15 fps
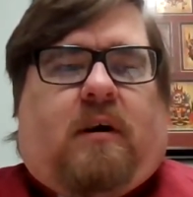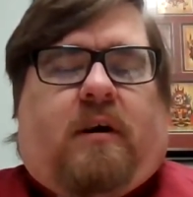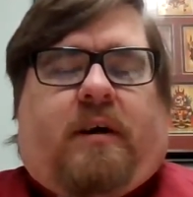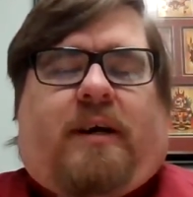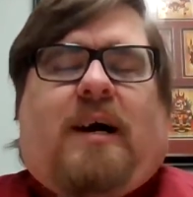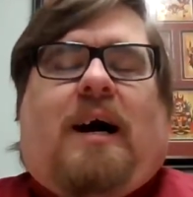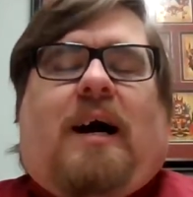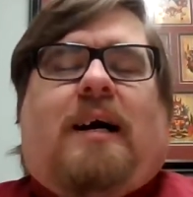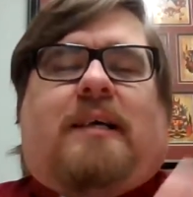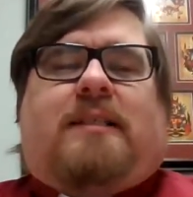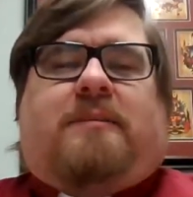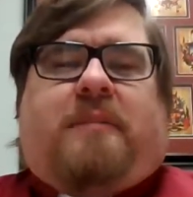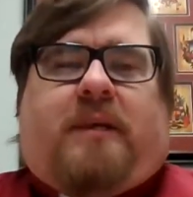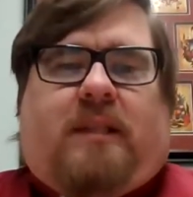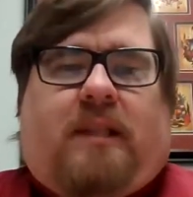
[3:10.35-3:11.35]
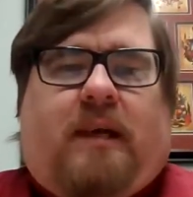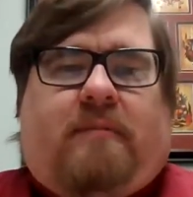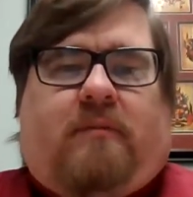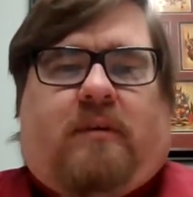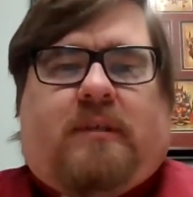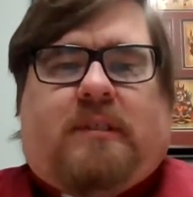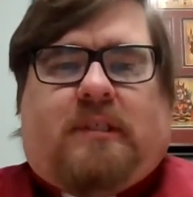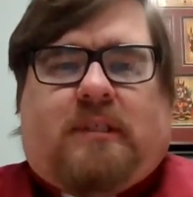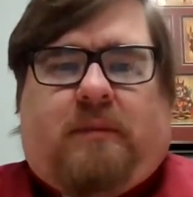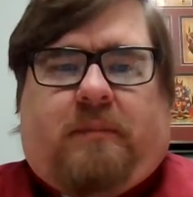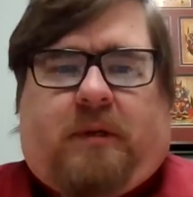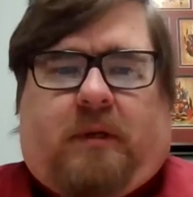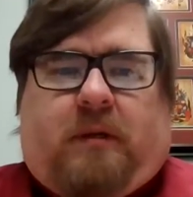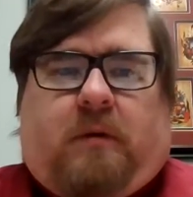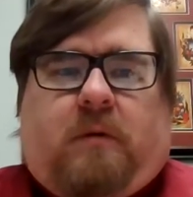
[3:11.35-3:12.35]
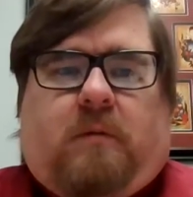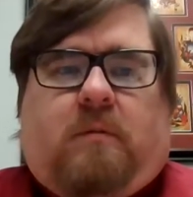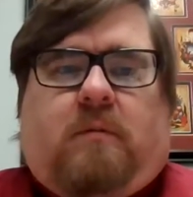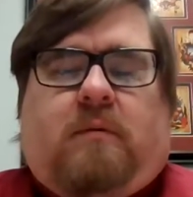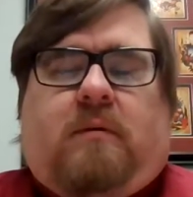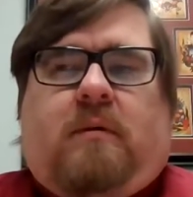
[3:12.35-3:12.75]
on a cosmic level into something new.